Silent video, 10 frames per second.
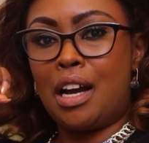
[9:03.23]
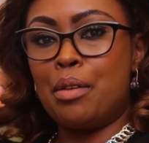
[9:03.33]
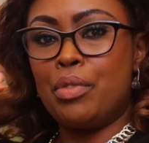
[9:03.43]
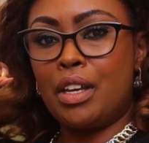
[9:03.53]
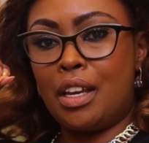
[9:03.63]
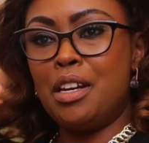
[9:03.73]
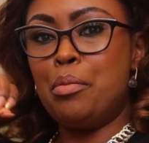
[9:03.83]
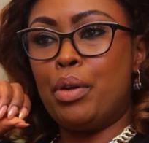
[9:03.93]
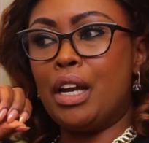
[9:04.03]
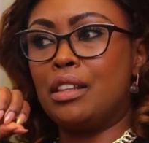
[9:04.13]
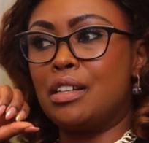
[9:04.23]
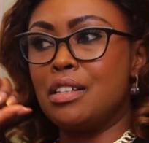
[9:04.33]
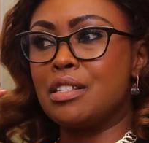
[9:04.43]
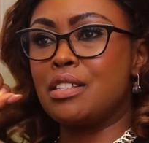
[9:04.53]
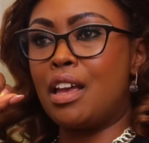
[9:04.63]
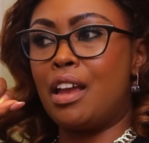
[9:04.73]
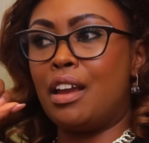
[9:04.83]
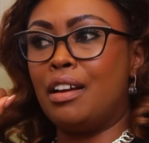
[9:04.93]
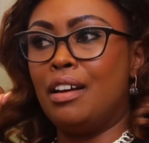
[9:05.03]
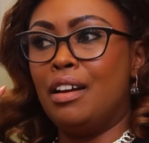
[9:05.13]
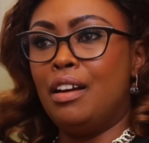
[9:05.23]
I'm the guinea pig that is saying,